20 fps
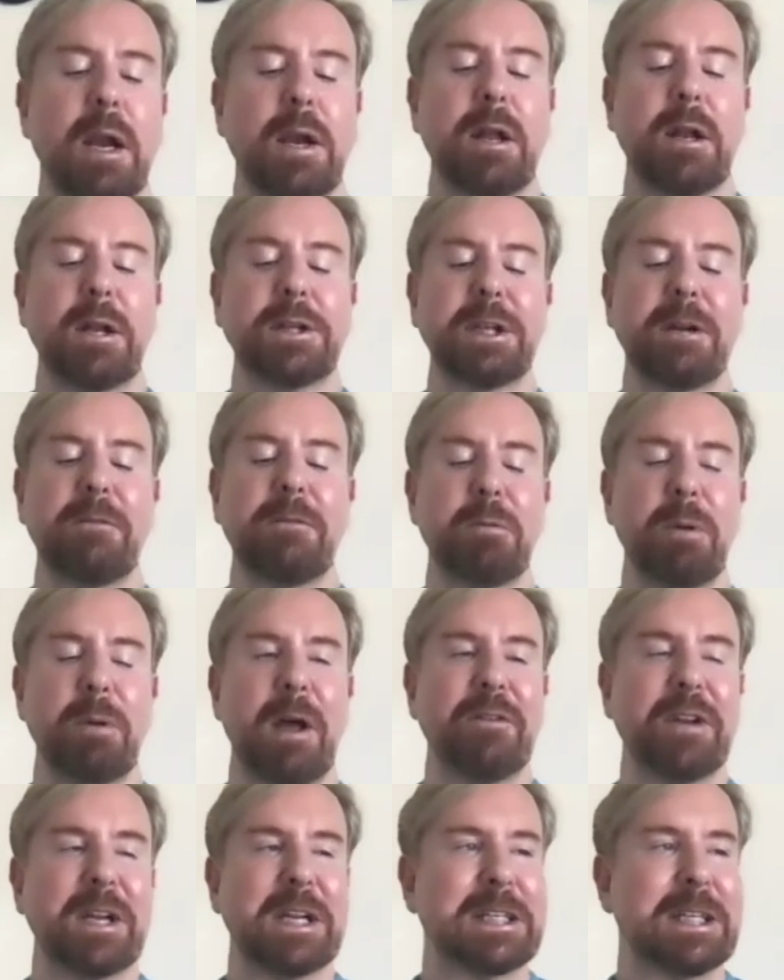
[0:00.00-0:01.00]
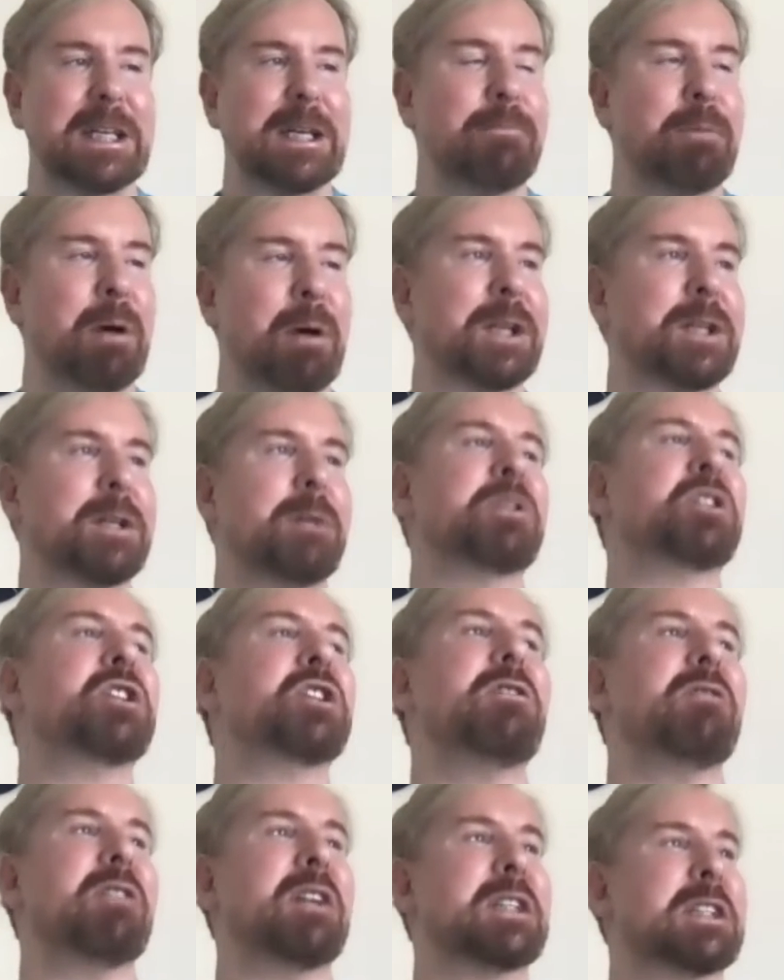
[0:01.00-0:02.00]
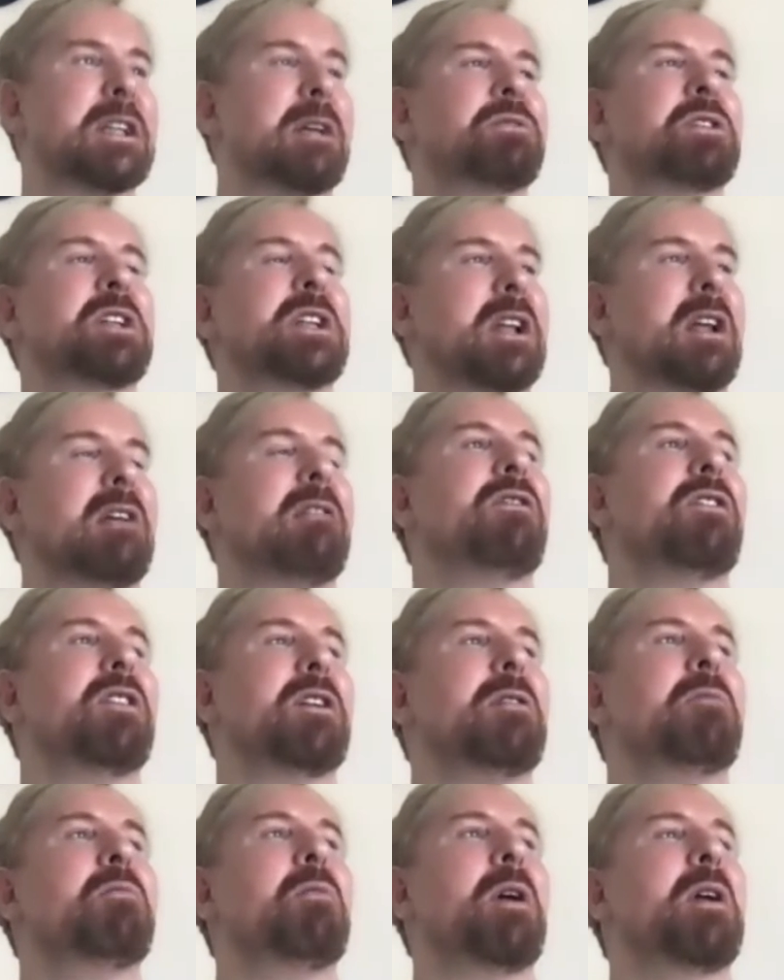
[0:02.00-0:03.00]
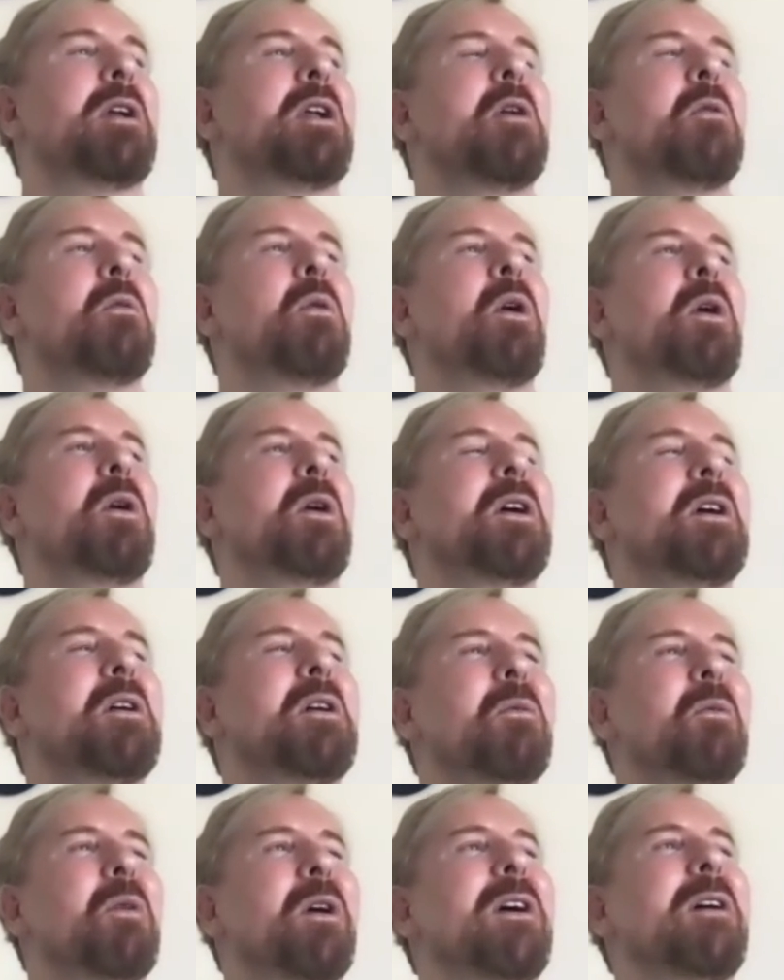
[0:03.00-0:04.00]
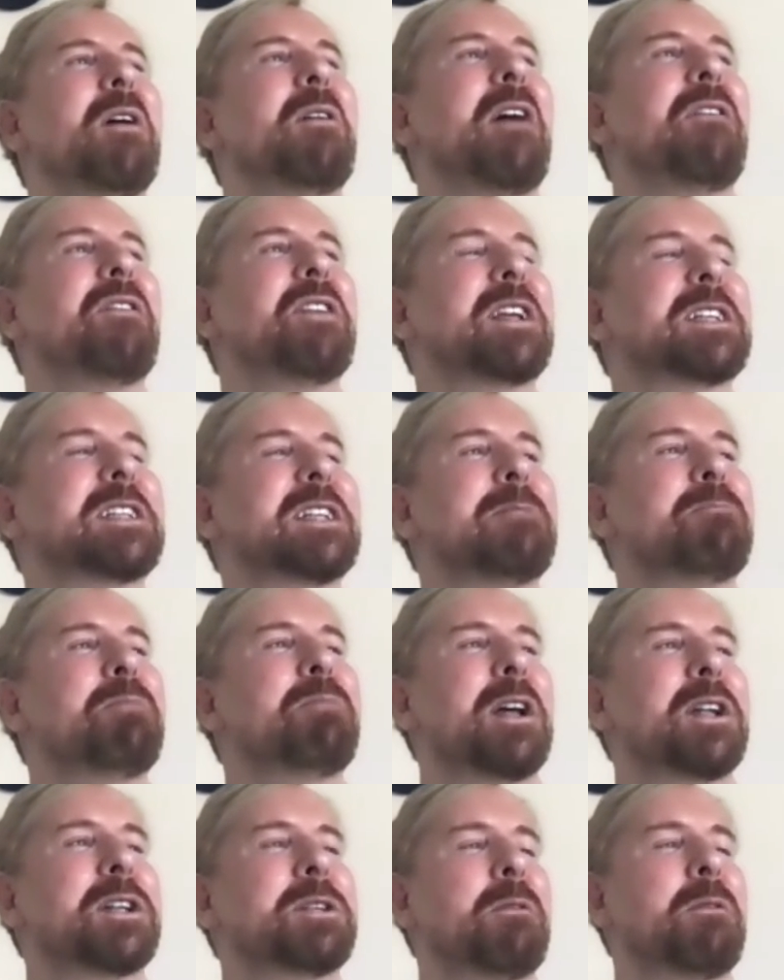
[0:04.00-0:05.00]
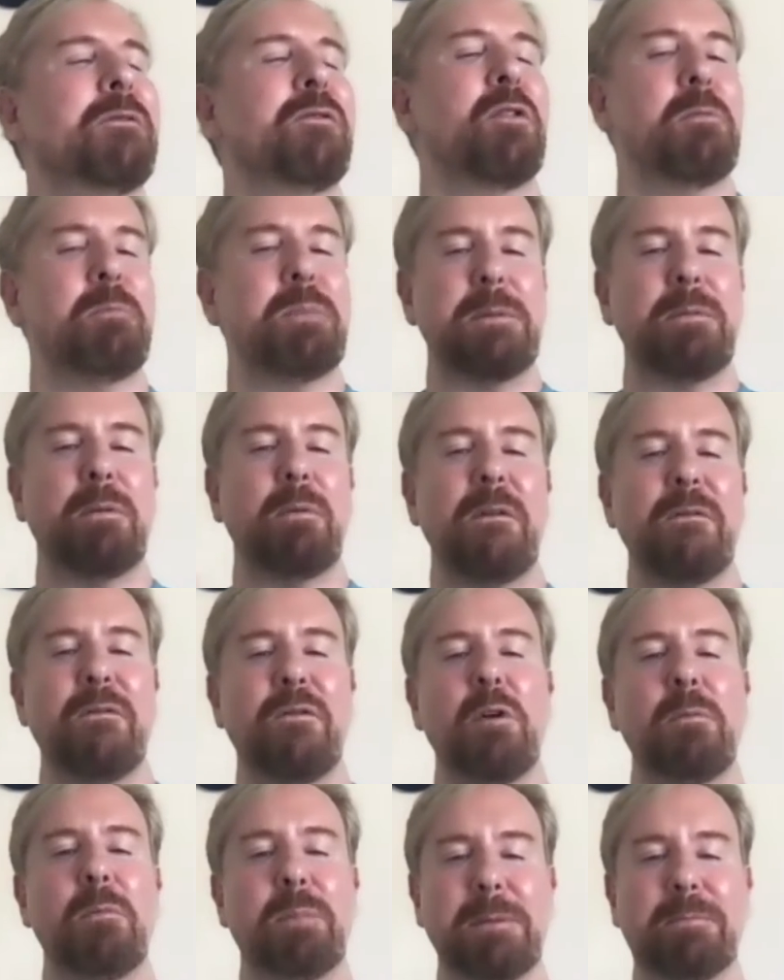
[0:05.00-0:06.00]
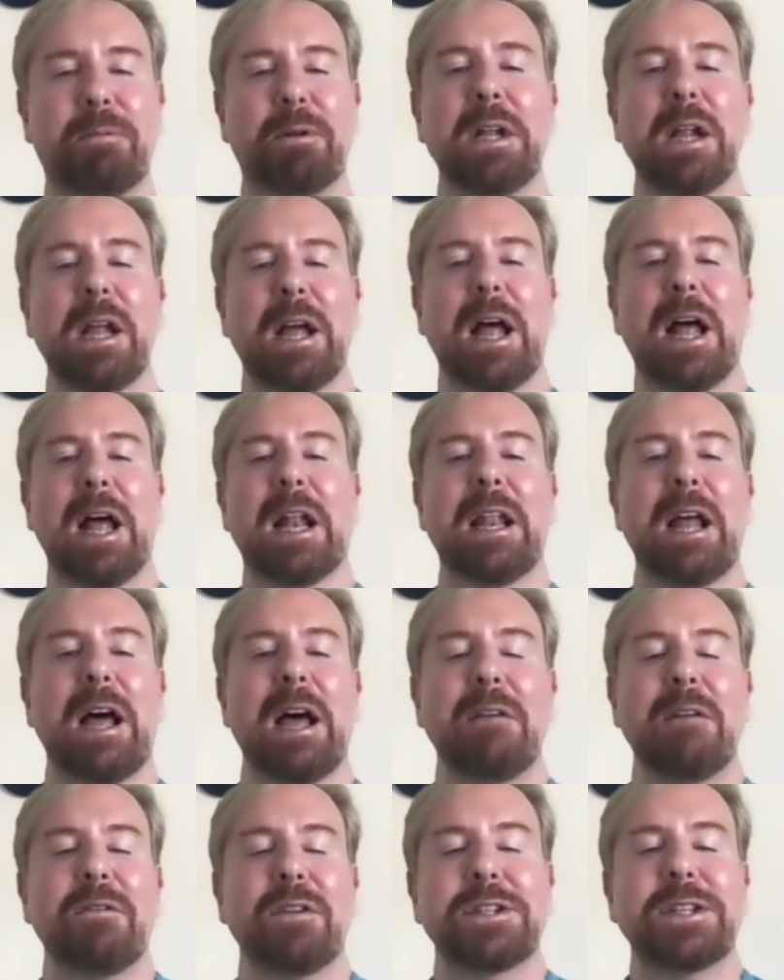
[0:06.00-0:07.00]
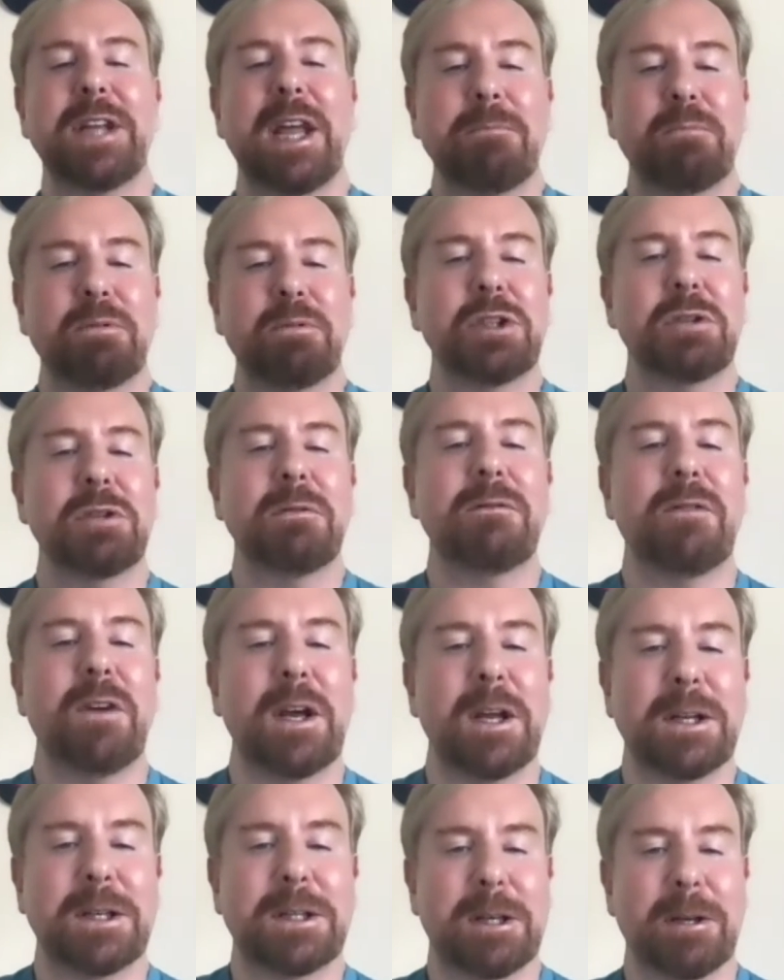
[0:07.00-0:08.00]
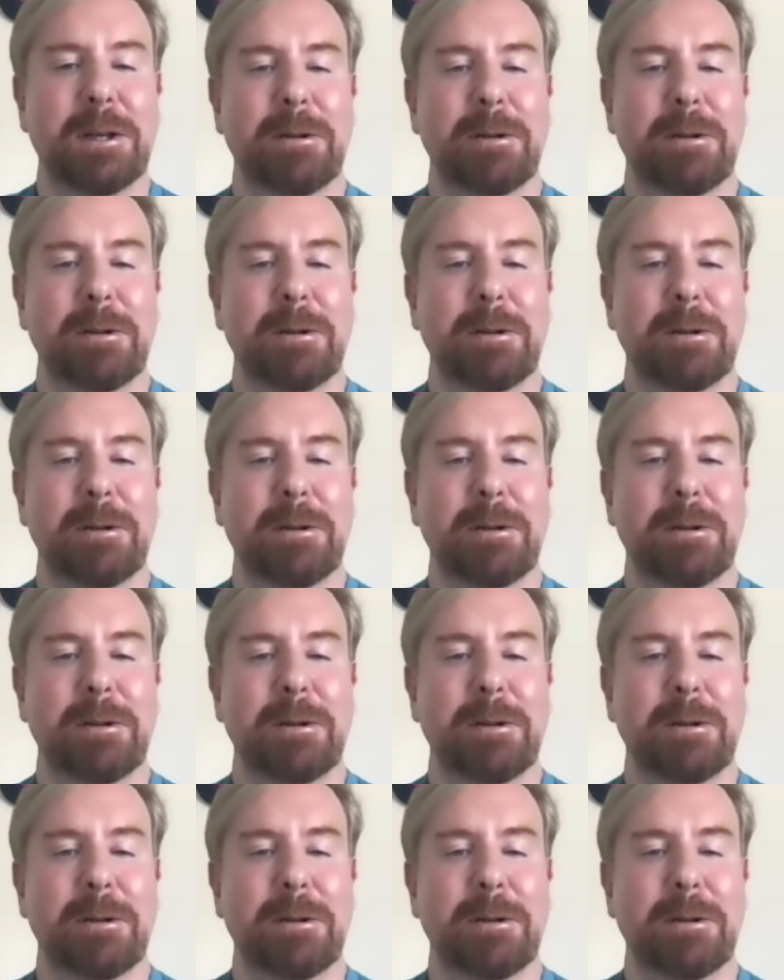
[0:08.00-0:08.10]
Now, listen, if you were having a dinner party, we're cheerier subject now for you. What having a dinner party with 4 people? What 4 people, alive or dead, would you invite?